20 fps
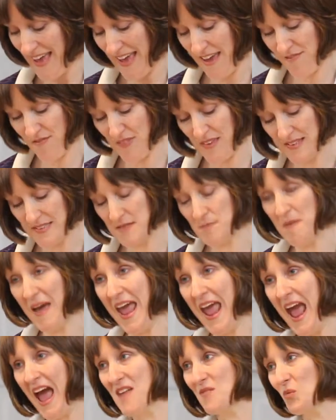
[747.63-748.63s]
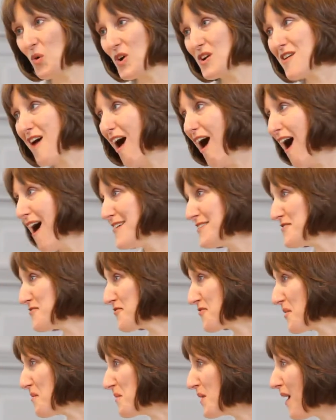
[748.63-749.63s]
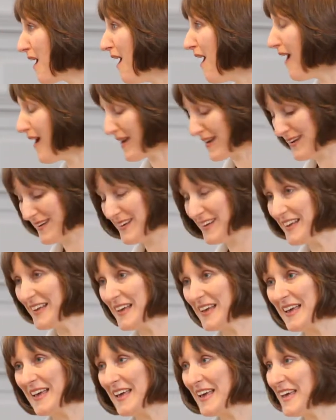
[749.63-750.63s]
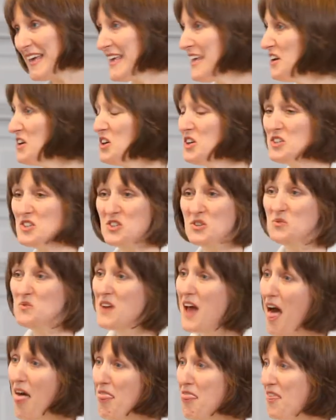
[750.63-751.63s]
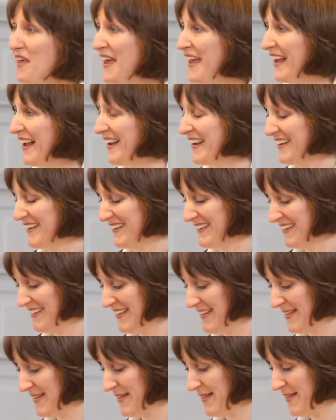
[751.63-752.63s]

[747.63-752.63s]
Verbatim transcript: If this man were not from God, he could do nothing.